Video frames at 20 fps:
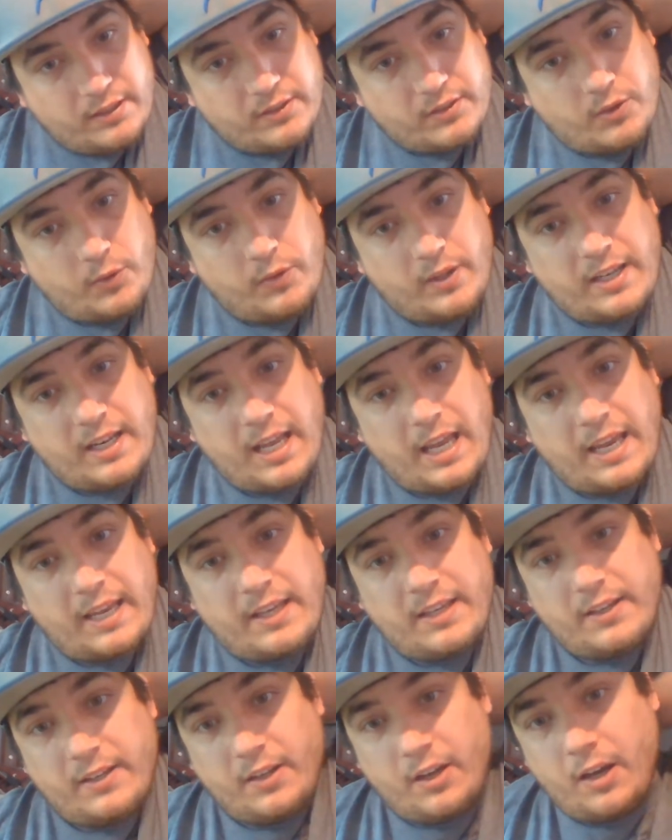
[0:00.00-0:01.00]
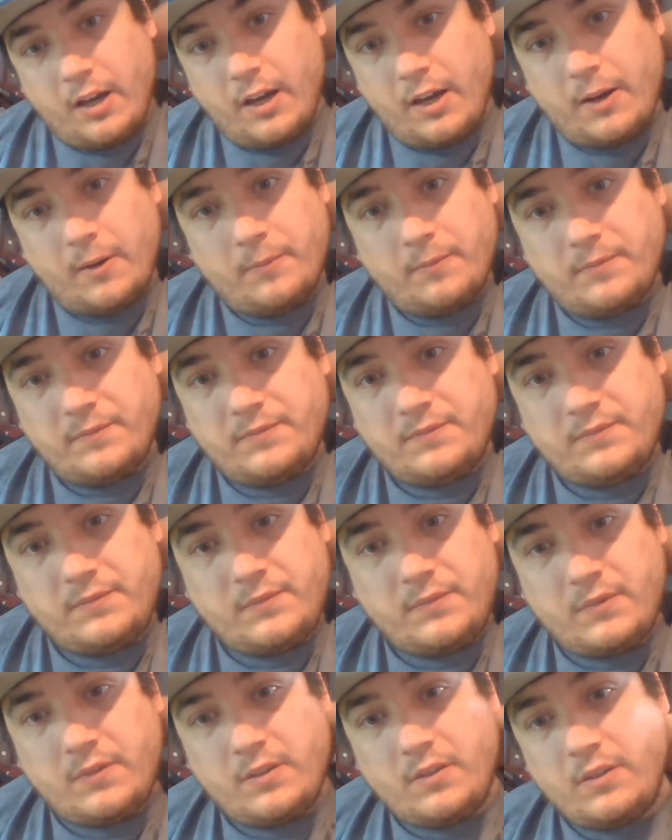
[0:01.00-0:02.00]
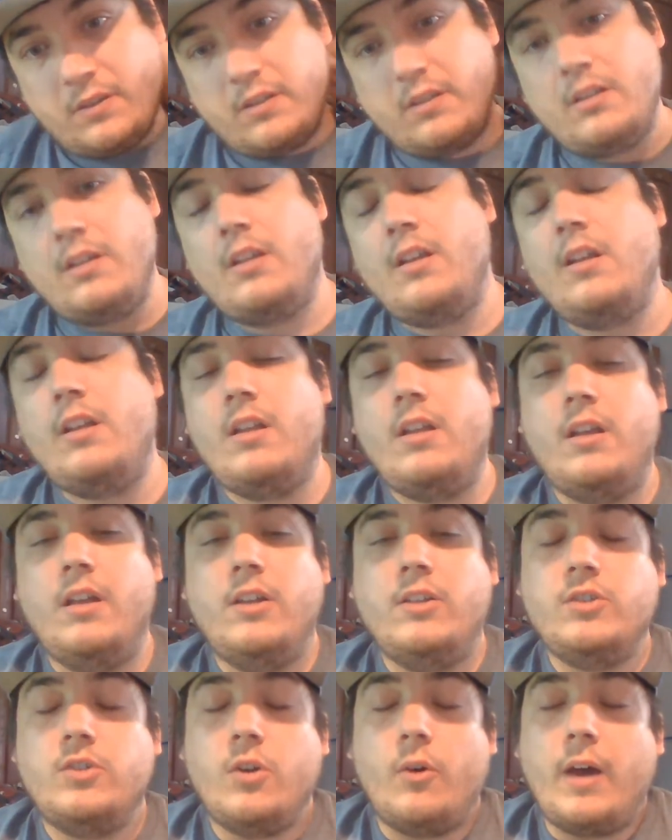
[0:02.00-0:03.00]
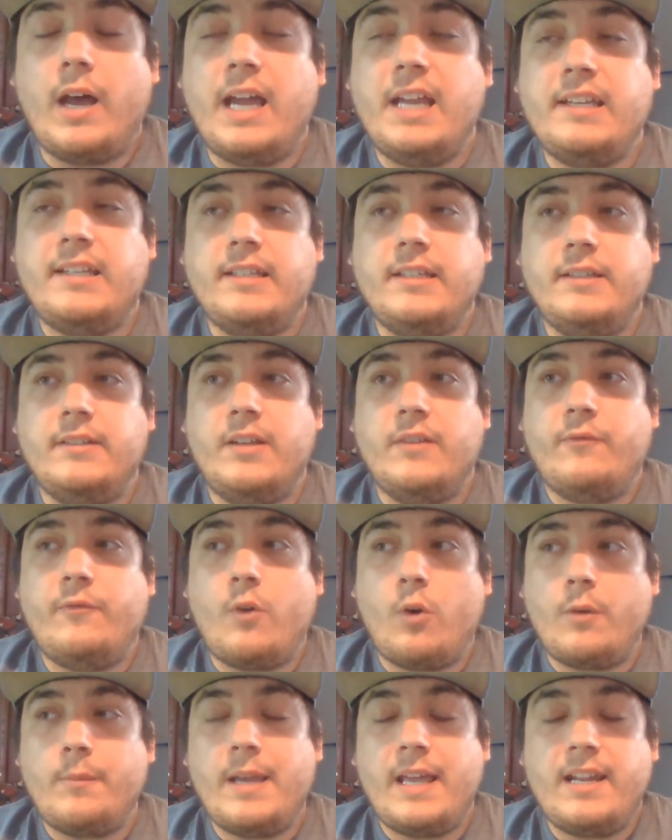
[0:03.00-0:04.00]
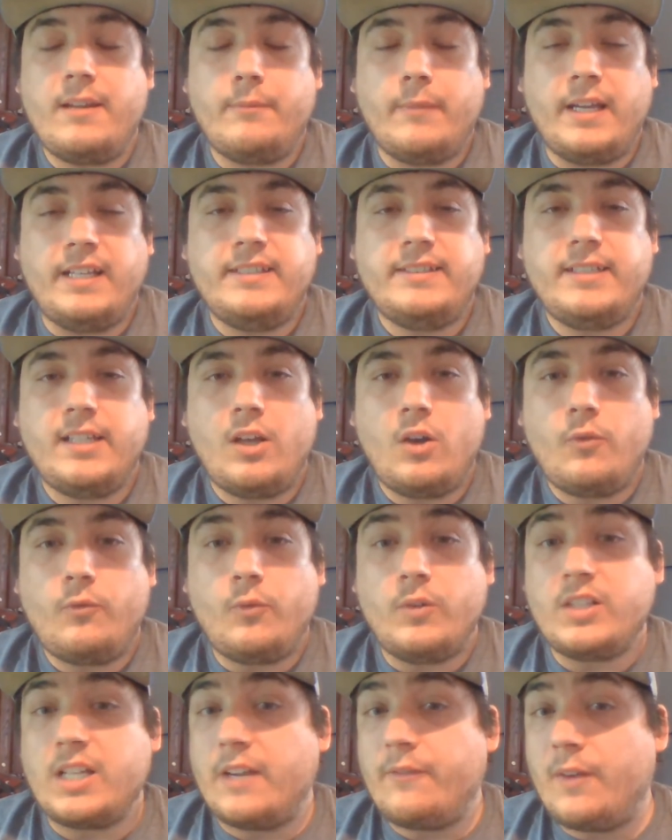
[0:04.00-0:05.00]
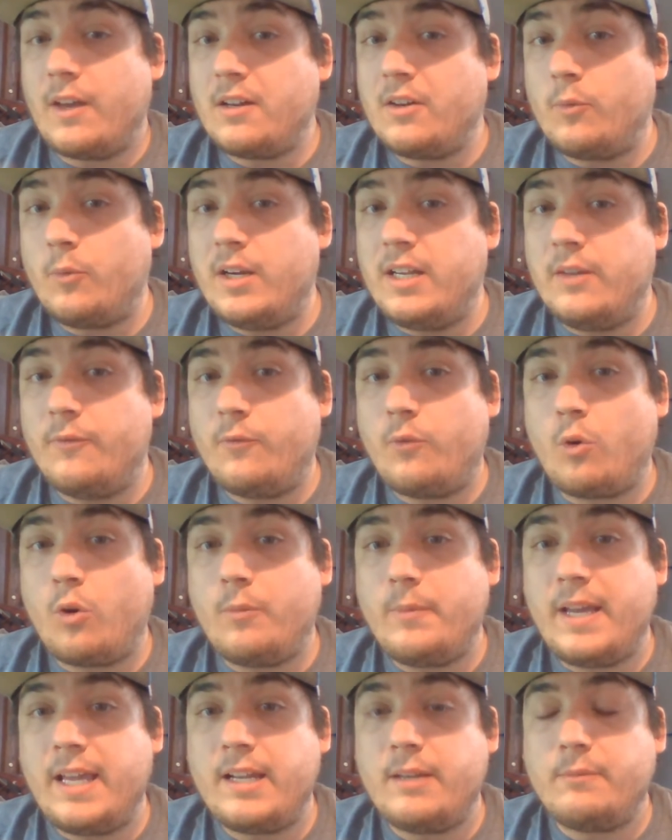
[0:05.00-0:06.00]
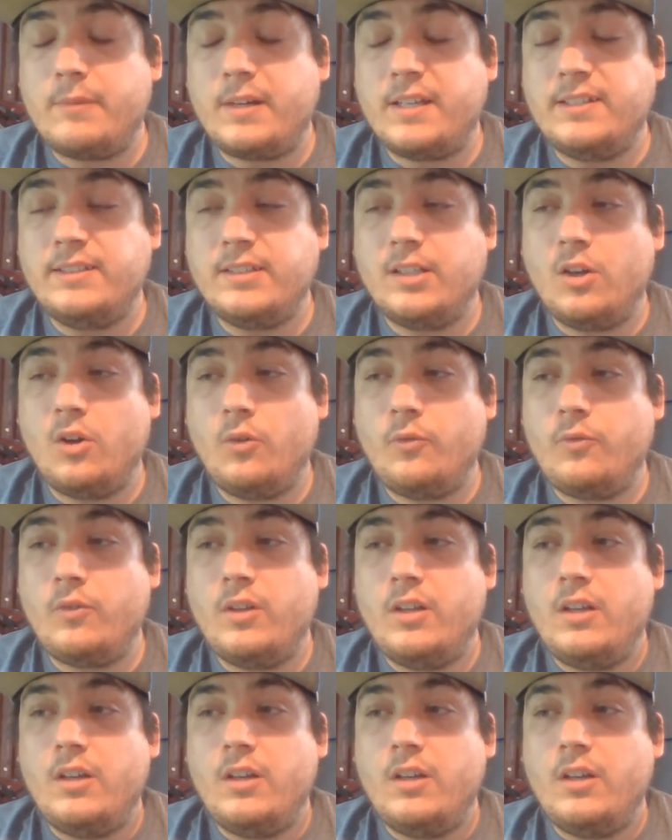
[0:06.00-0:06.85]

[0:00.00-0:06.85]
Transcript: so then I can um, so I can format it myself, which I found a way to format it myself